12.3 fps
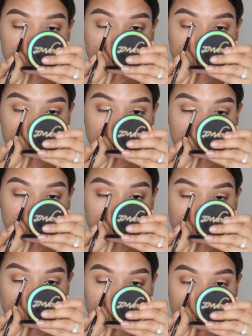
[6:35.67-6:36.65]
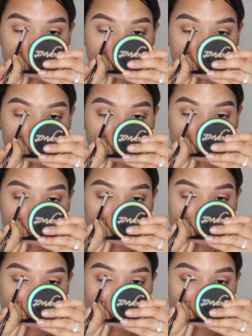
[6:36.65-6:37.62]
And this isn't for
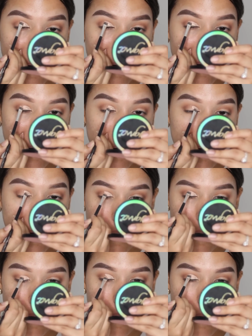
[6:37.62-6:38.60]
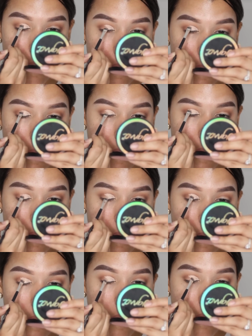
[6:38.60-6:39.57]
anything but a dramatic effect
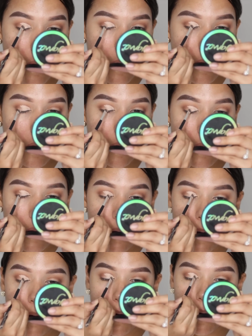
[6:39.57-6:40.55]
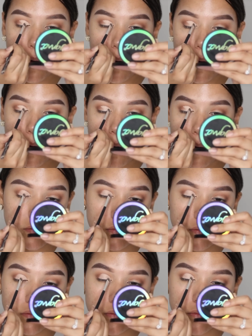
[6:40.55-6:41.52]
because I don't have lid space like
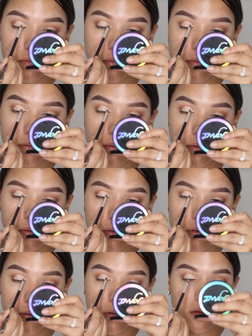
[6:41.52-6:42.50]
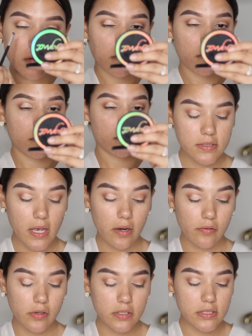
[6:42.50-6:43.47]
that, so I need to create it. That
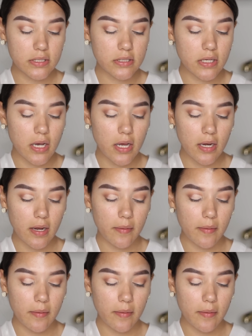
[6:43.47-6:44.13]
crease is cut.